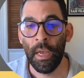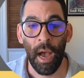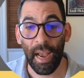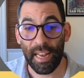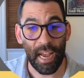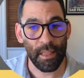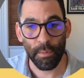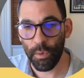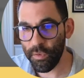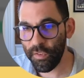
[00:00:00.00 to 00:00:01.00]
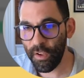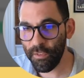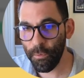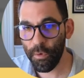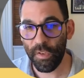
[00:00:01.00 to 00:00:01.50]
I could add them to a
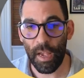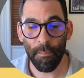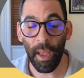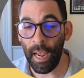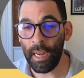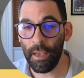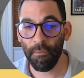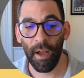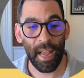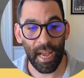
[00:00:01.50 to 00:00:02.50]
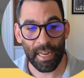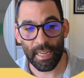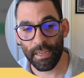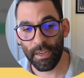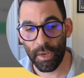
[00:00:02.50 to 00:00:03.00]
Salesforce campaign if I had
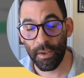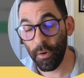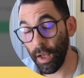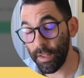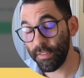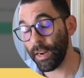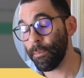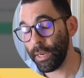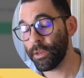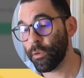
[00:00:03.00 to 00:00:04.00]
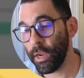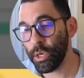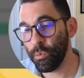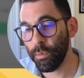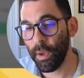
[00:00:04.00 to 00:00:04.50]
uh, set up an
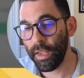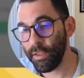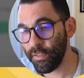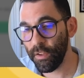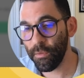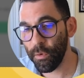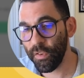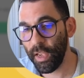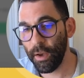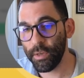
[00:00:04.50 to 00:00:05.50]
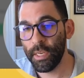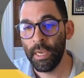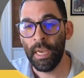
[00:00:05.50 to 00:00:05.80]
integration with my Salesforce account.